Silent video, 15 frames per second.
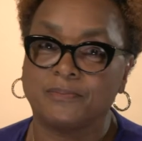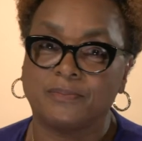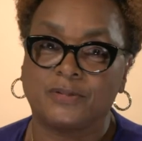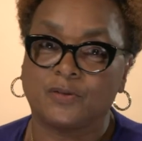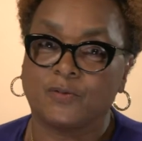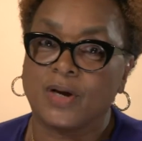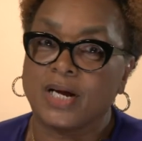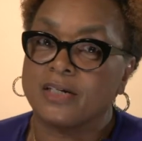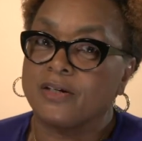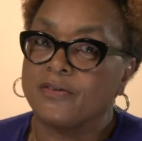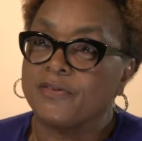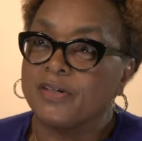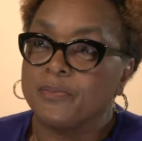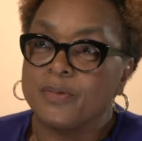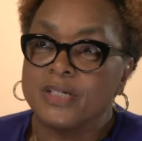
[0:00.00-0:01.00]
Director
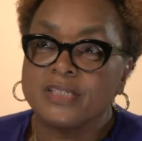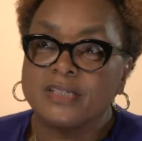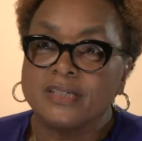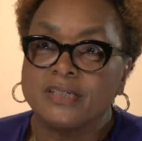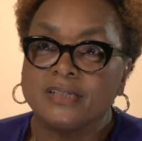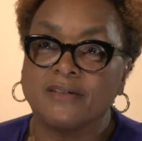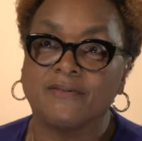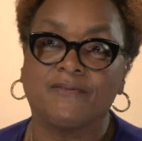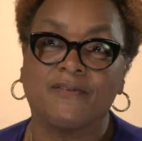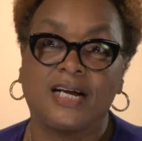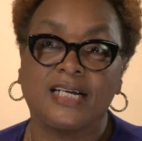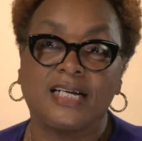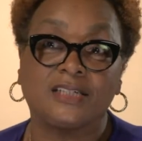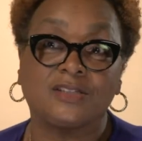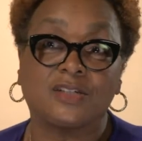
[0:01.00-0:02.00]
of Admissions and
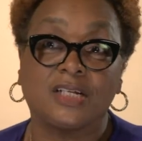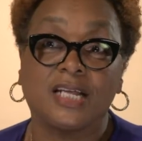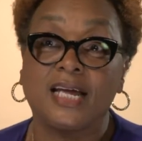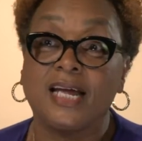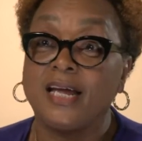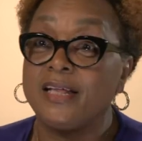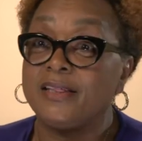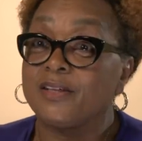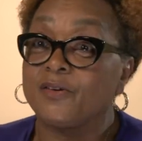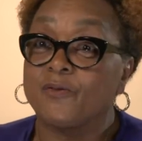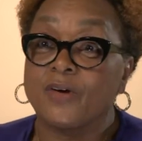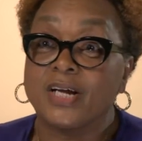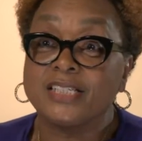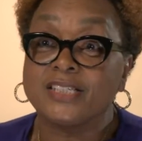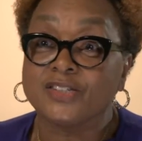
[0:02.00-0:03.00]
Financial Aid, the
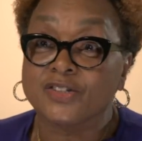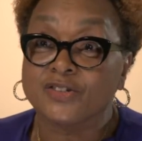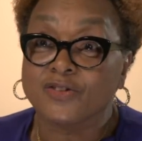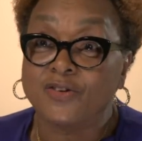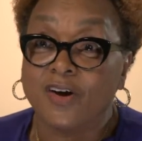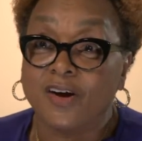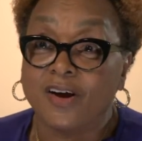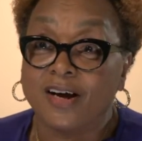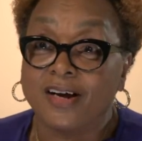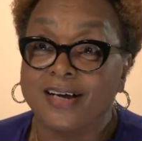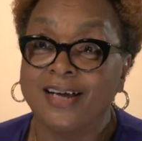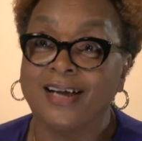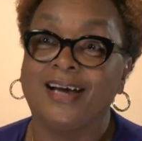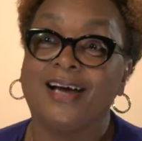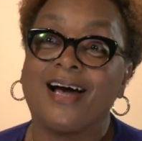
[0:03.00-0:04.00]
Registrar,
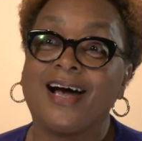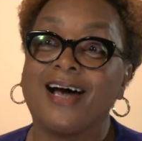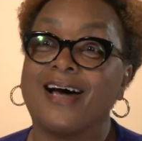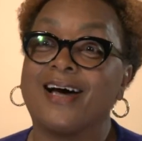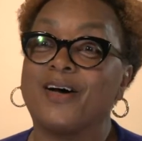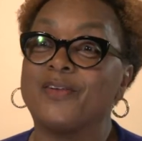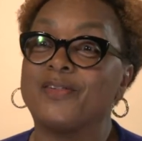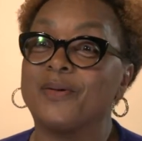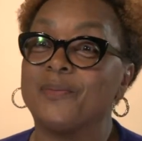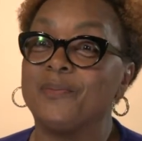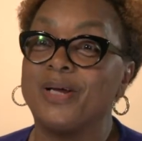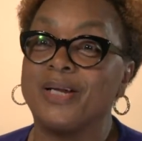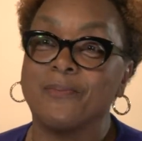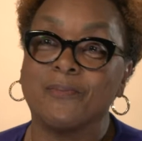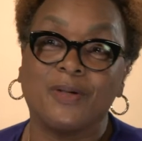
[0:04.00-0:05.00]

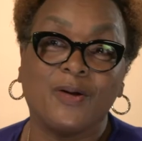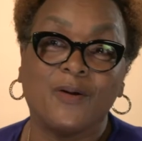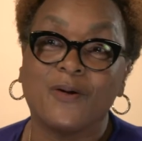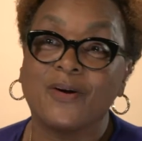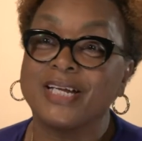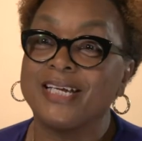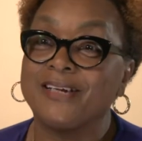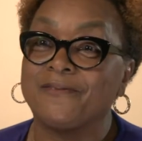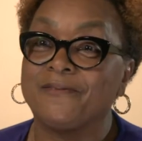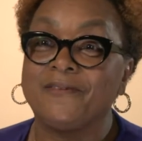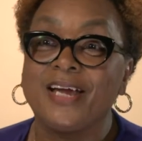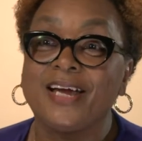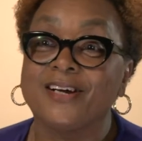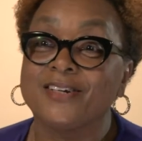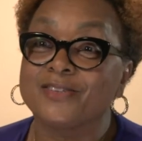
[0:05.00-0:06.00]
the Minority
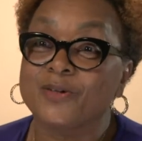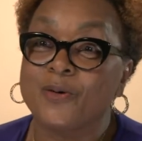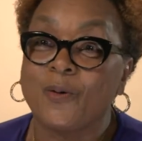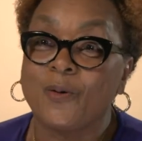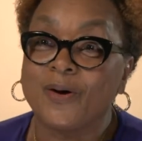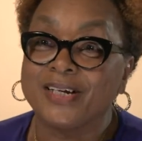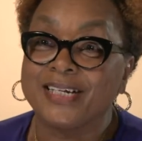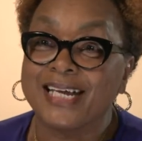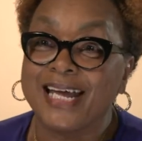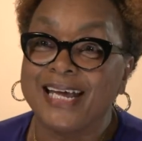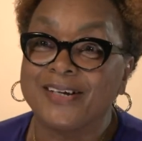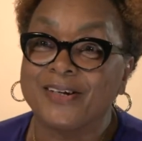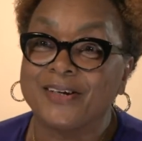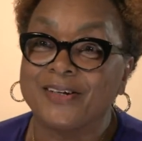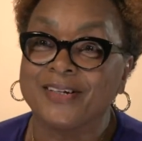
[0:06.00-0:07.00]
Affairs
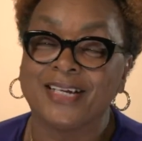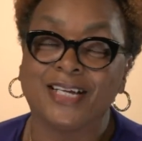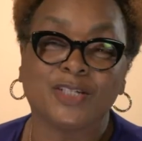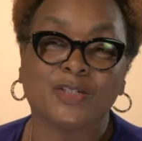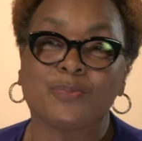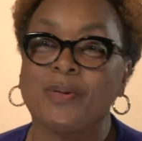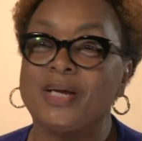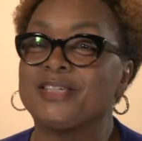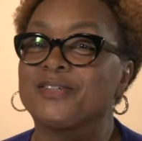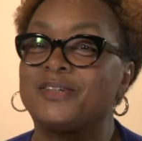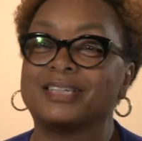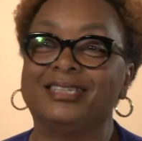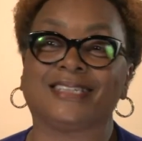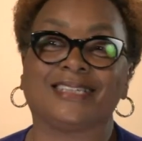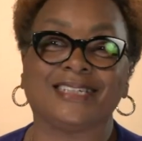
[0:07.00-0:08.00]
Coordinator,
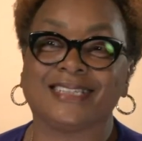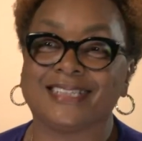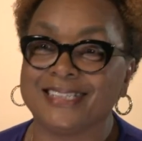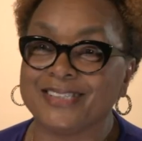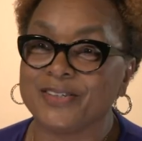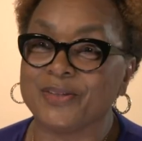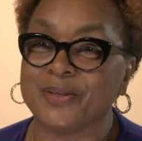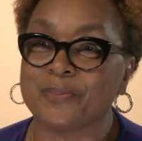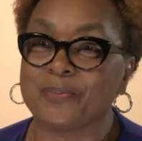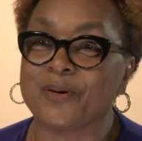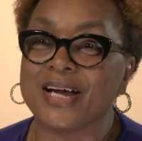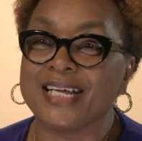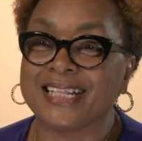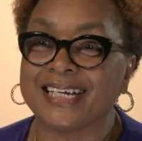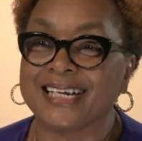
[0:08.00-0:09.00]
Special Assistant to the
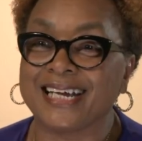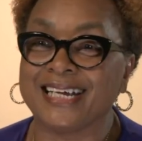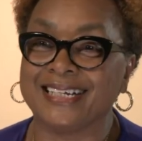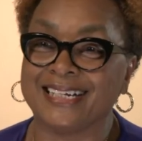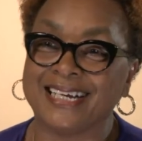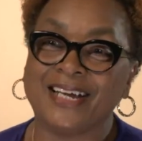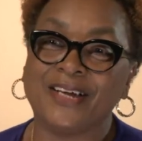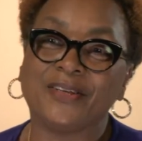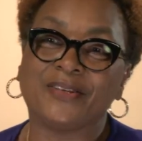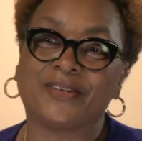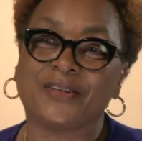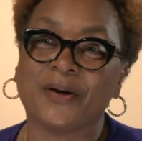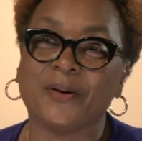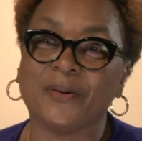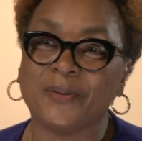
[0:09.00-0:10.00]
President.
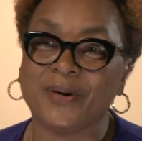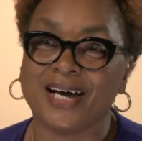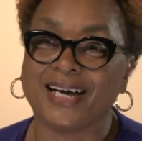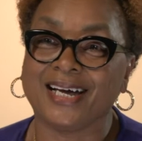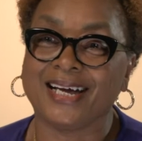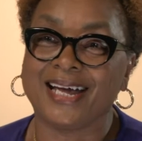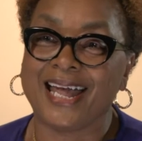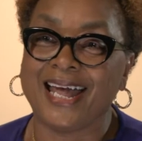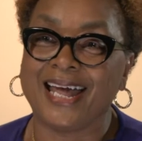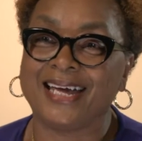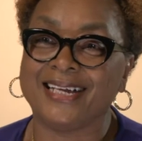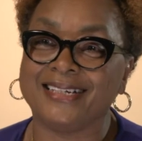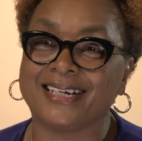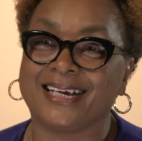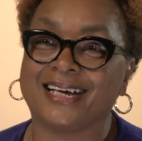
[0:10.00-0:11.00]
So,
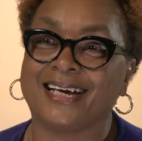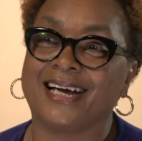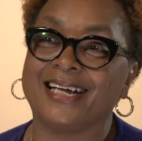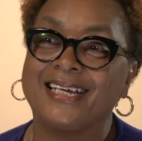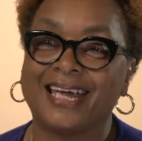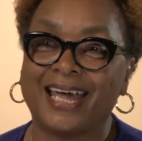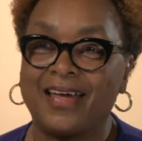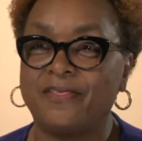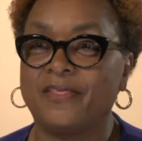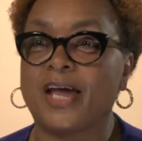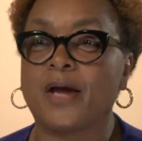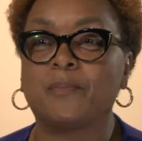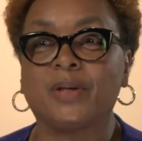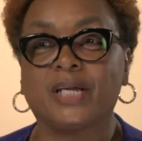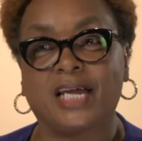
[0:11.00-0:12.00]
again,
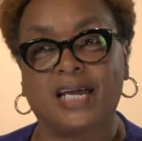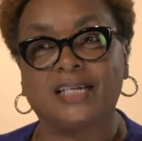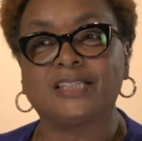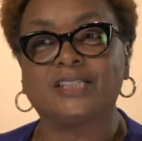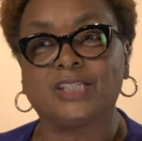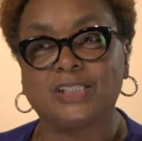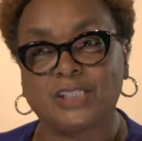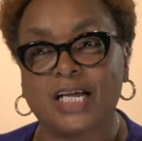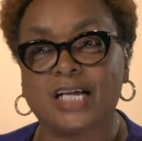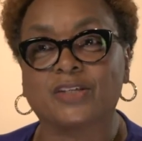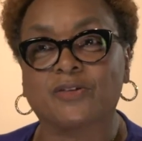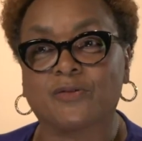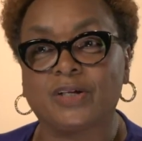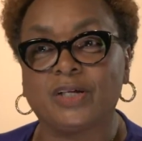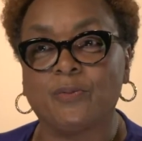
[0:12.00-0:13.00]
that began a
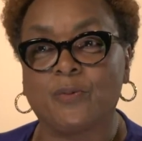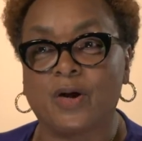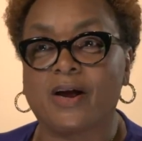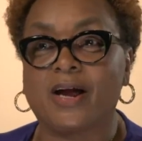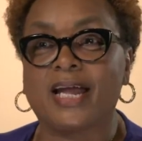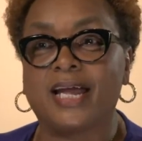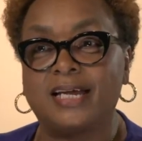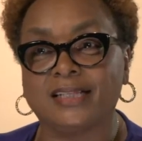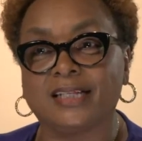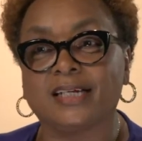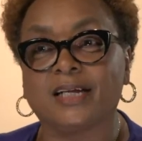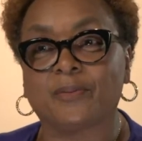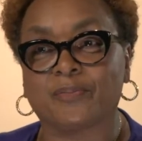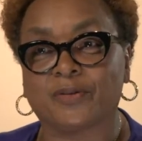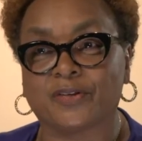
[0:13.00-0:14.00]
trajectory where I
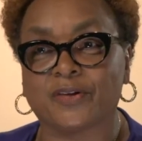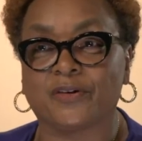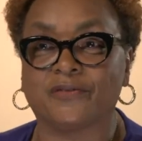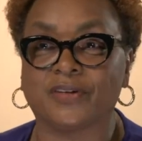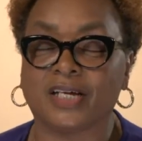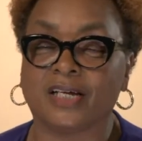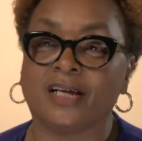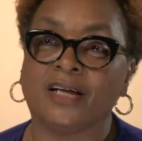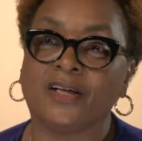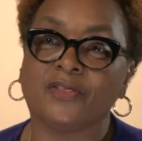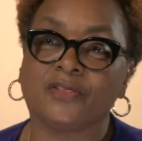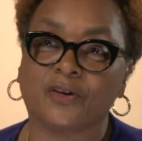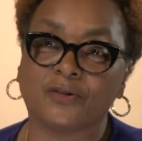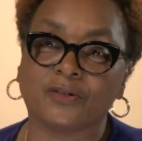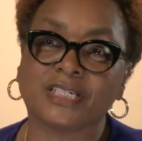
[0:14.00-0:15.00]
ended up serving
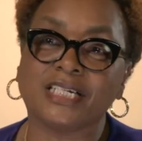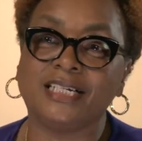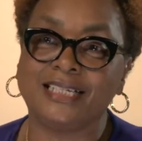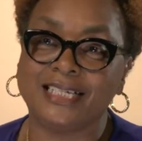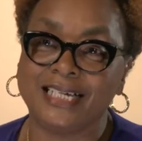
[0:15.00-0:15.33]
13